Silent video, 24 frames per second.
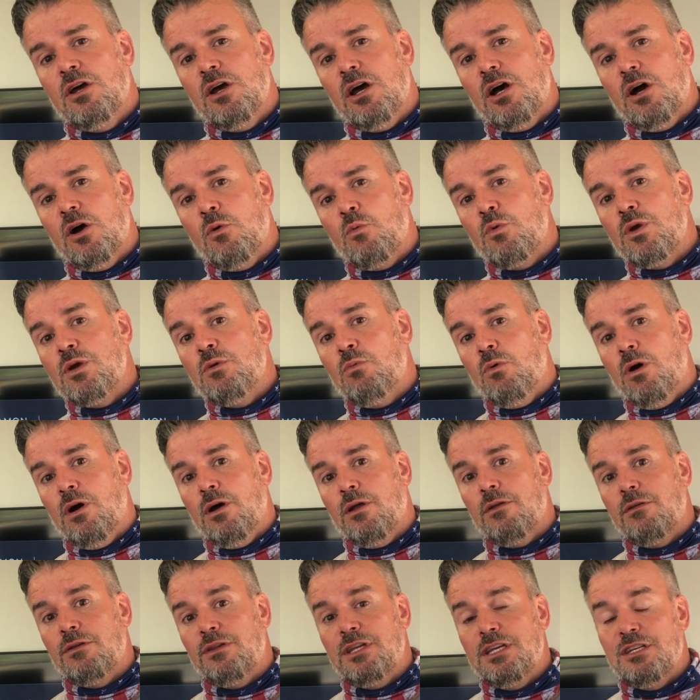we
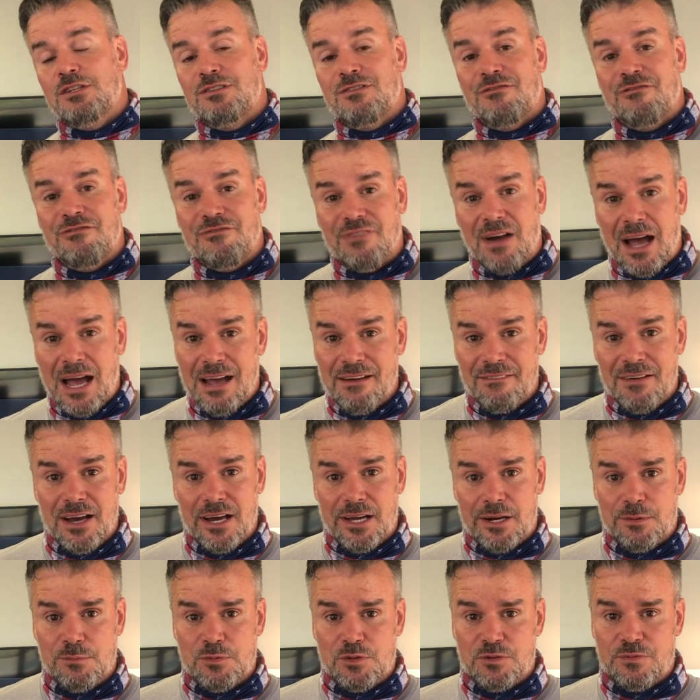want these 5
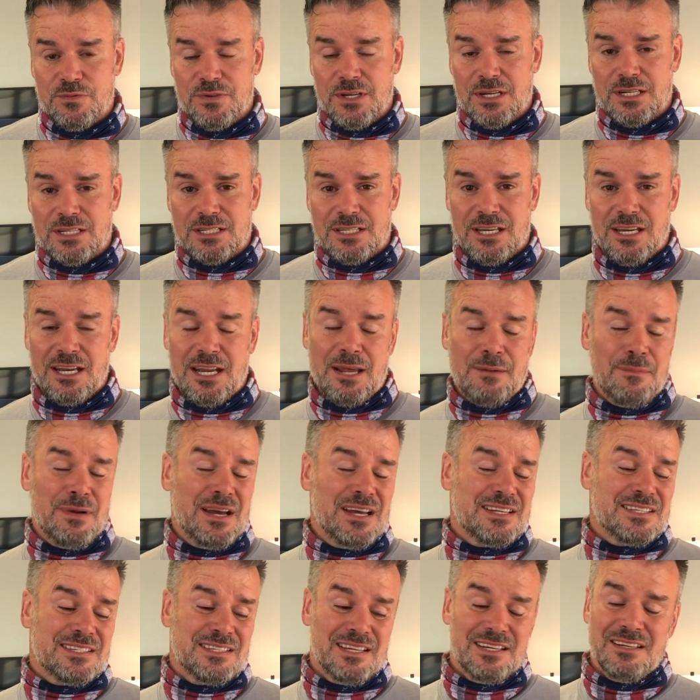items fixed, and they
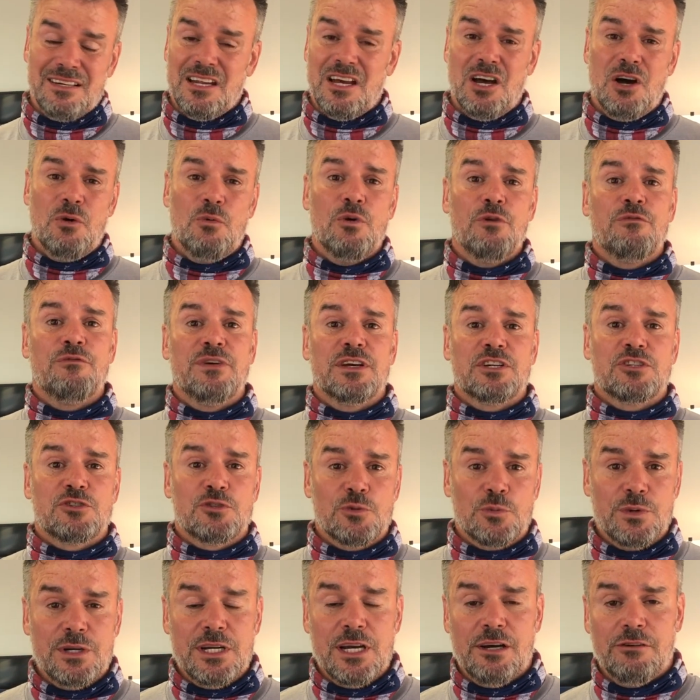might say, no, we'll fix
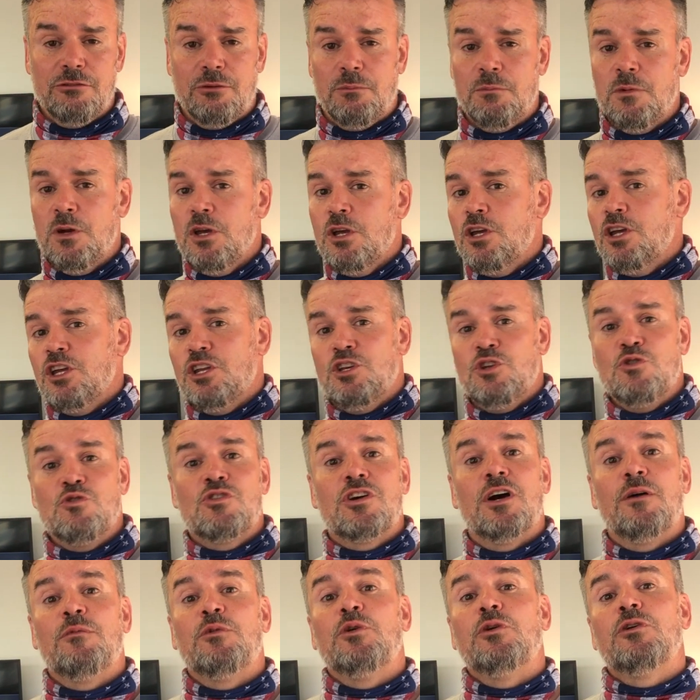3 of them, and you
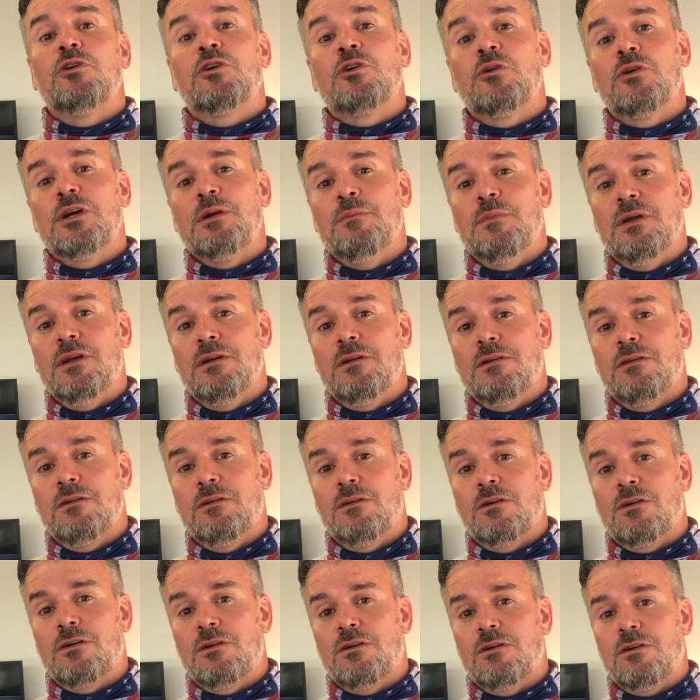come to an agreement
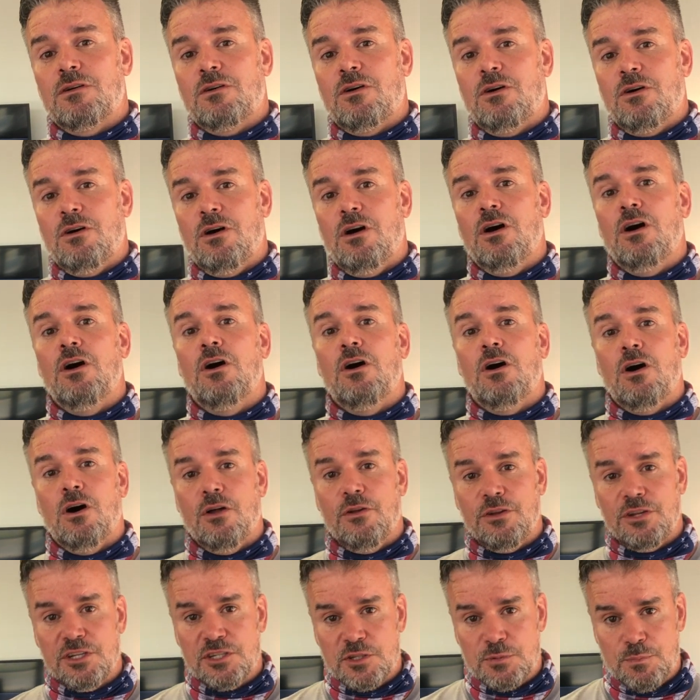on
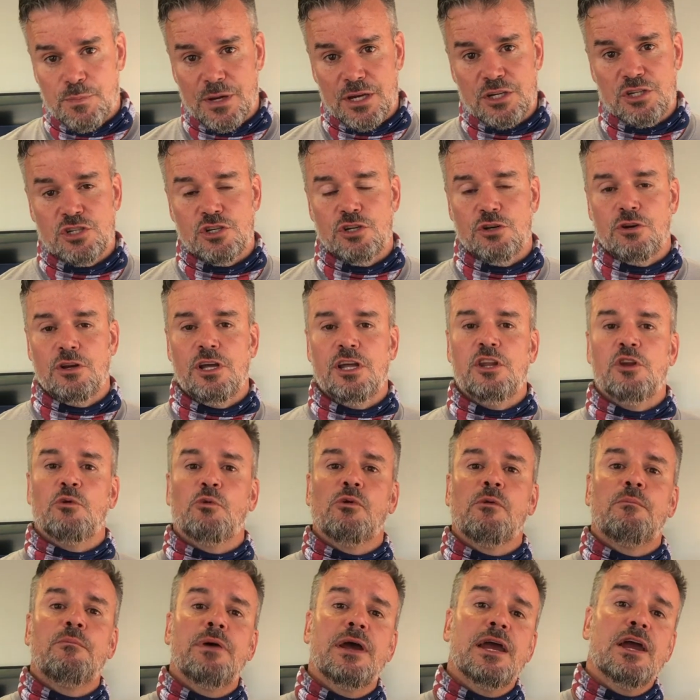the inspection and the
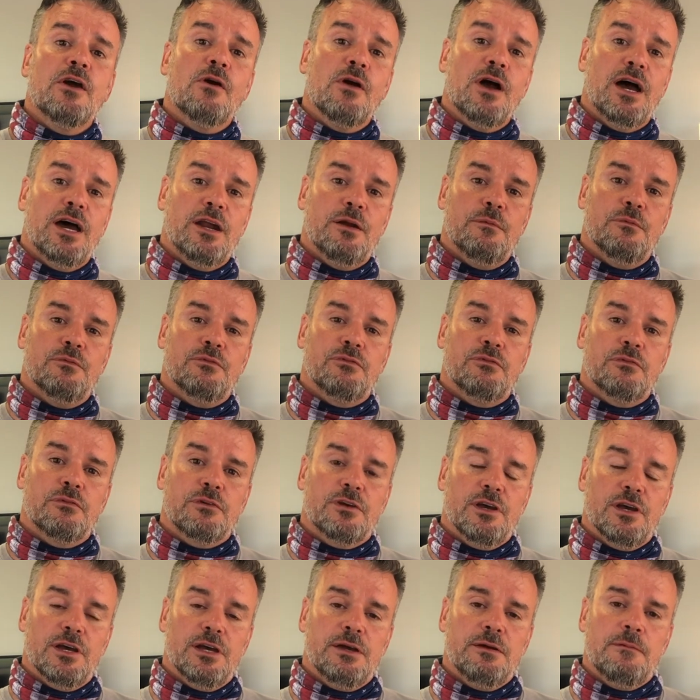repair items.
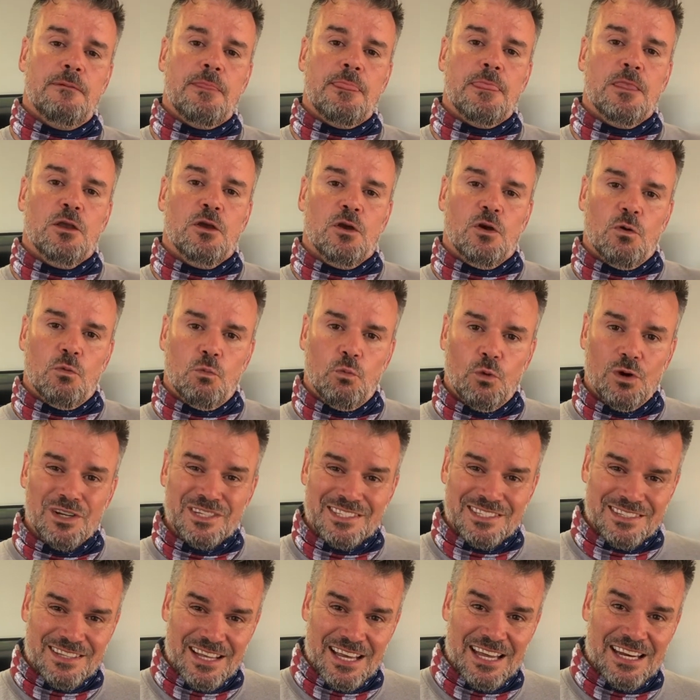Okay,
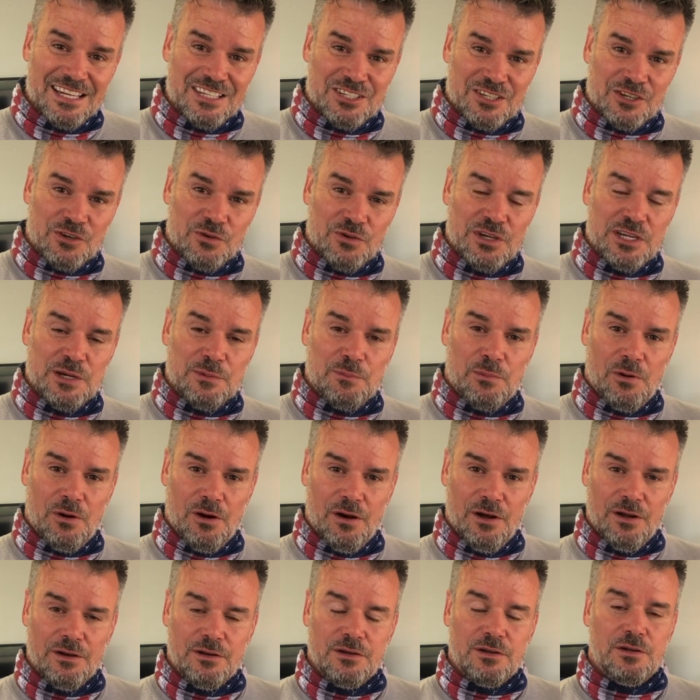once that is agreed
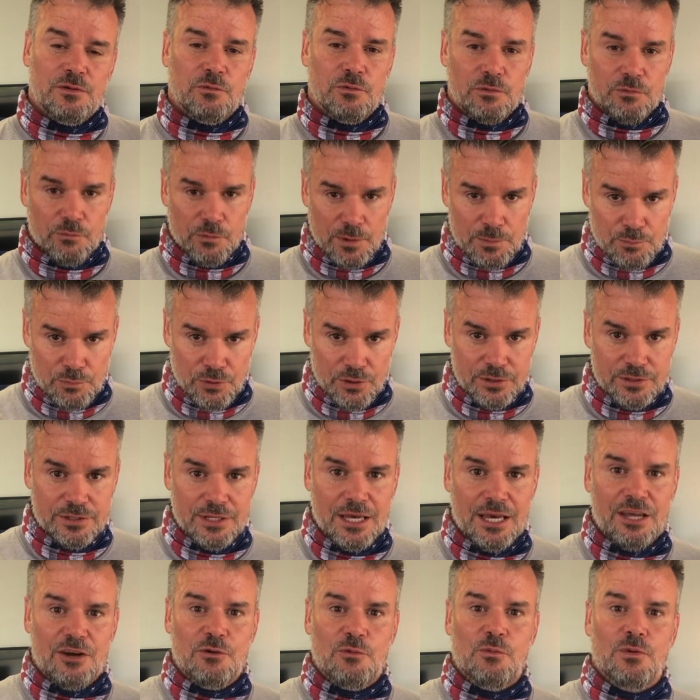upon, we put
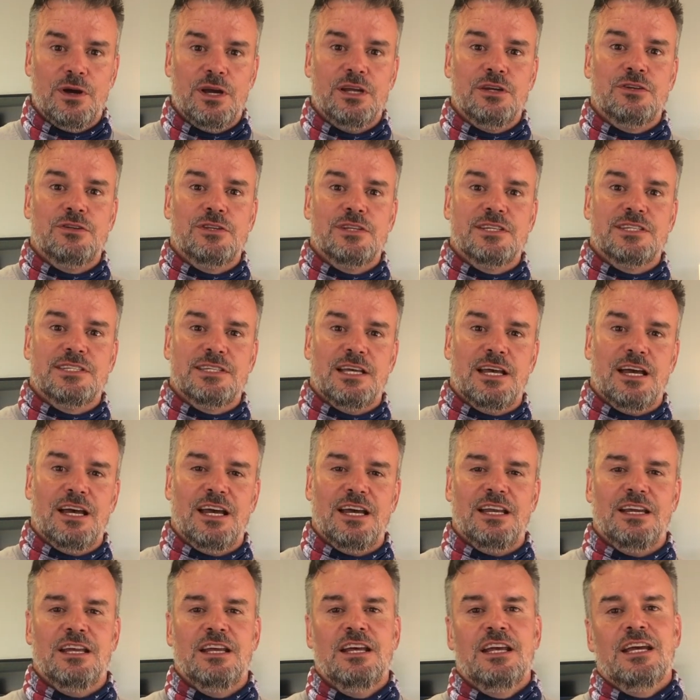that away to the
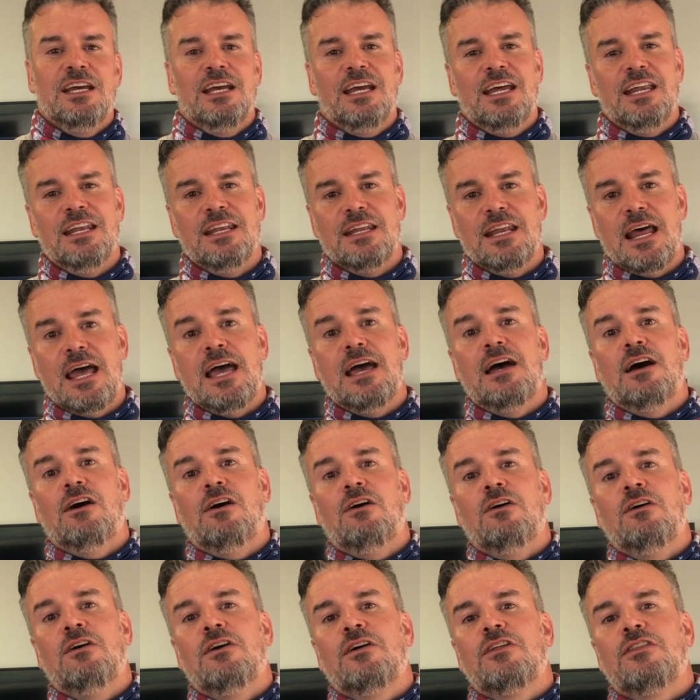side, and
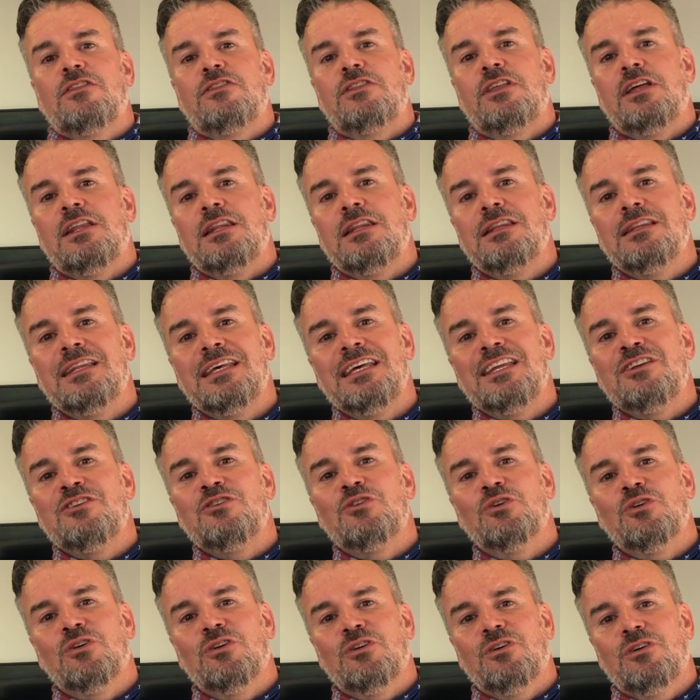now the
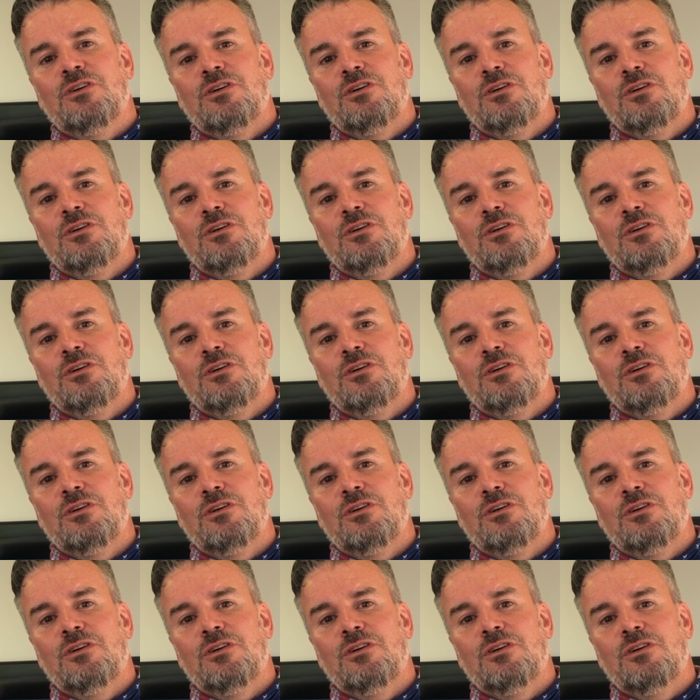lender